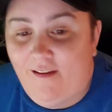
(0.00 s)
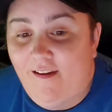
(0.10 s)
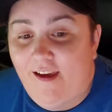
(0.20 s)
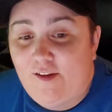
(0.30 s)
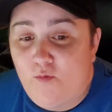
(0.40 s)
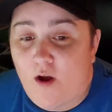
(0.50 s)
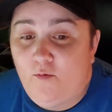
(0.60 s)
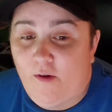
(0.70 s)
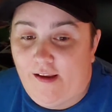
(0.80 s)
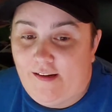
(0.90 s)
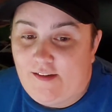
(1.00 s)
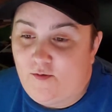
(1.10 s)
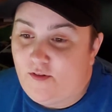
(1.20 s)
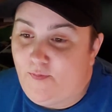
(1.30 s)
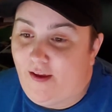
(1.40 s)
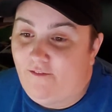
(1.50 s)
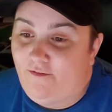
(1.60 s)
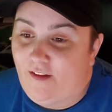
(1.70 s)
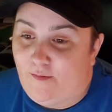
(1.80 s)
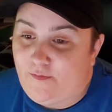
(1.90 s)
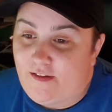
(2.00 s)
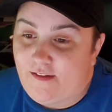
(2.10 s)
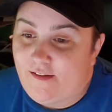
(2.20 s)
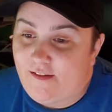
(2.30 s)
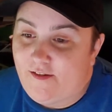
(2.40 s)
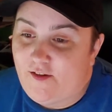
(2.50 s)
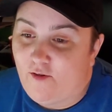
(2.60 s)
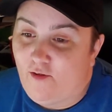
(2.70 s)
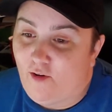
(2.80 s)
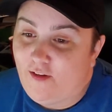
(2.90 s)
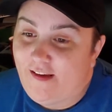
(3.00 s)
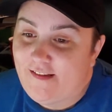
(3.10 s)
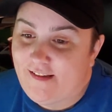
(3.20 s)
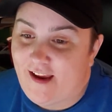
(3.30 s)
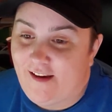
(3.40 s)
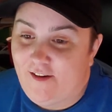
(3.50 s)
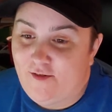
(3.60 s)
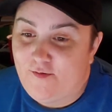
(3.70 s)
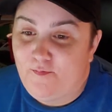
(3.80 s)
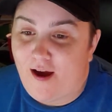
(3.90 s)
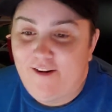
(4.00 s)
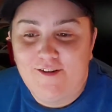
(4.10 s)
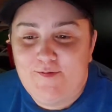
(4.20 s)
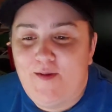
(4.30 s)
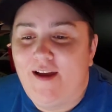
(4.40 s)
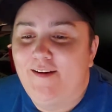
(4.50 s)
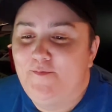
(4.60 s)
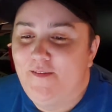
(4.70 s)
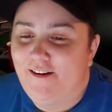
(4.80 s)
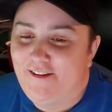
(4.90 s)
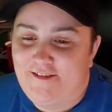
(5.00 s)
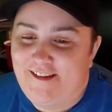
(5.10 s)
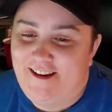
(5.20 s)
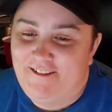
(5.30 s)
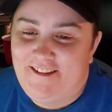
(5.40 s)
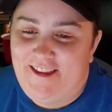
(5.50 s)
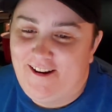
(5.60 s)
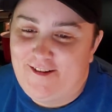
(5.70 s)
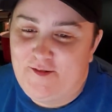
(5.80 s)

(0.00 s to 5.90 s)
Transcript: His one weakness was being flipped, so Crowley instead used minor demonic miracles here and there to